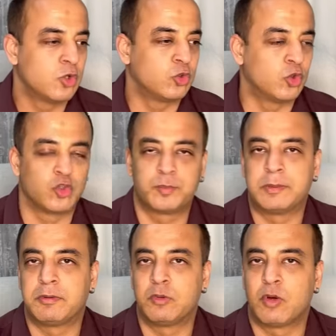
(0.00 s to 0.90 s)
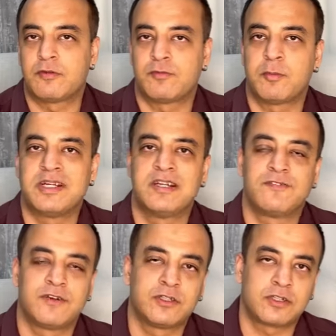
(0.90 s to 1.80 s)
Those people who are from a
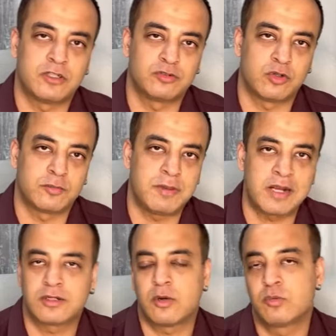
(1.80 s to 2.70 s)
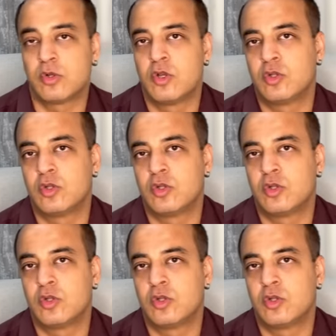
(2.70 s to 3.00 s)
different culture or background,